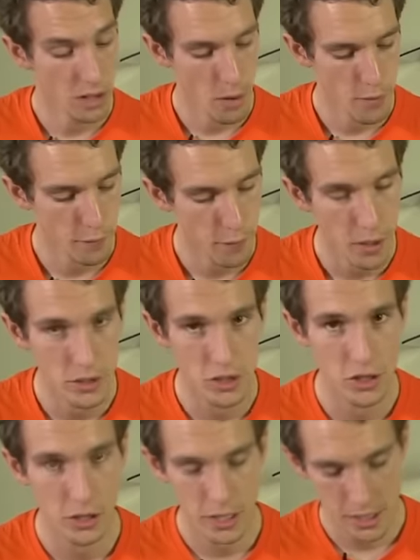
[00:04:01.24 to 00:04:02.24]
no refined
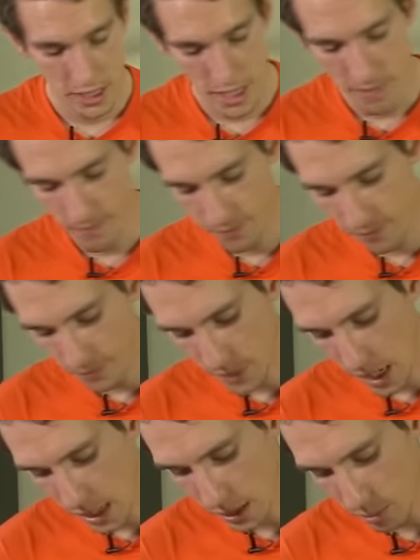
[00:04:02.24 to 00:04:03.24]
sugars theme,
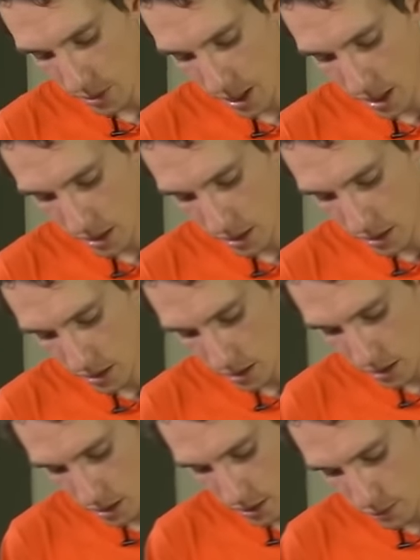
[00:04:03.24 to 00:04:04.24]
a little bit
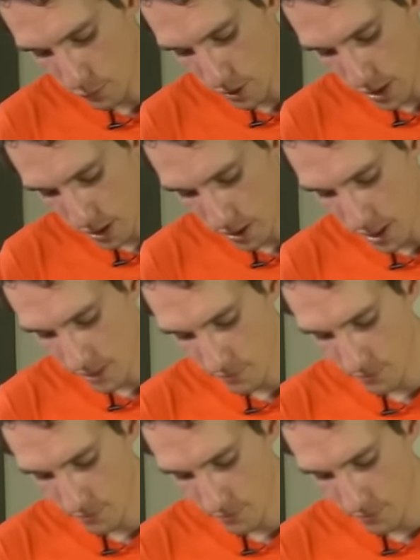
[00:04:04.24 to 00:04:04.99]
of runny honey,